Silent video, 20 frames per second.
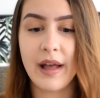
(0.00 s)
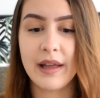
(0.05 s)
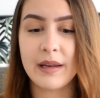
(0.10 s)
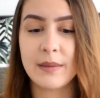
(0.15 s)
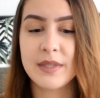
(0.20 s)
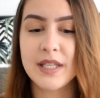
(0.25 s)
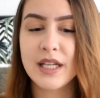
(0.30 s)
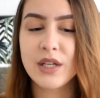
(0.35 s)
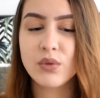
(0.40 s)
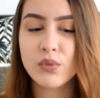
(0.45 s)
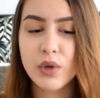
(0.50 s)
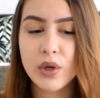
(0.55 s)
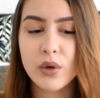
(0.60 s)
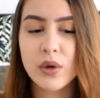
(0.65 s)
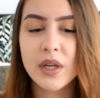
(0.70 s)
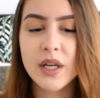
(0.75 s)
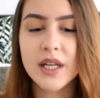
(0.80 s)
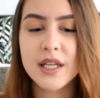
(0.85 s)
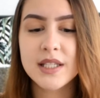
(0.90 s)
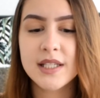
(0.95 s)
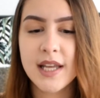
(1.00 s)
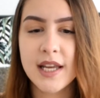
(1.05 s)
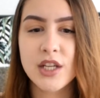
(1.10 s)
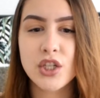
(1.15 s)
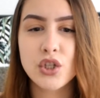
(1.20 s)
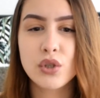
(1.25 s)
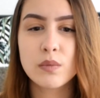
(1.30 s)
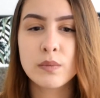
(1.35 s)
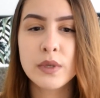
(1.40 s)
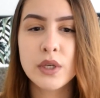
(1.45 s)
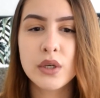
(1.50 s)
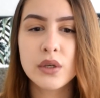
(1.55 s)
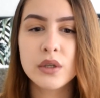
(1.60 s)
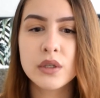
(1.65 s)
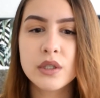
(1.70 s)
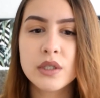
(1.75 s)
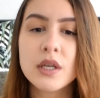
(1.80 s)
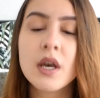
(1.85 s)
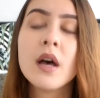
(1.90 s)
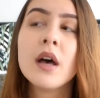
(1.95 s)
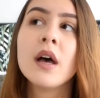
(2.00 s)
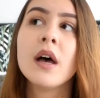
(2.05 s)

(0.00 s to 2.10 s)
And I'm saying reorganization because